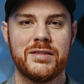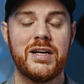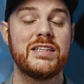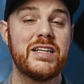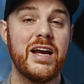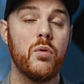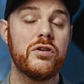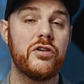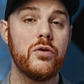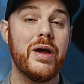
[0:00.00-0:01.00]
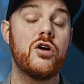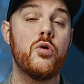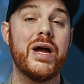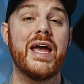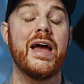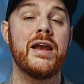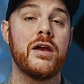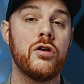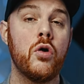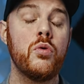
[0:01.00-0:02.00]
Guys, today I wanted to do a quick
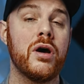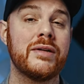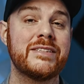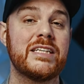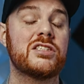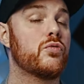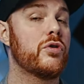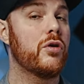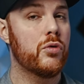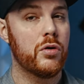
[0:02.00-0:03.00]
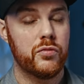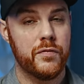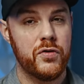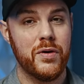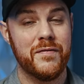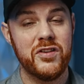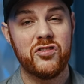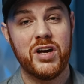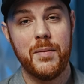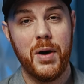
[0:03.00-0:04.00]
and no-nonsense real-world review of this
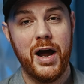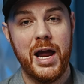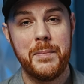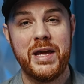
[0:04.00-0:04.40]
guy behind me.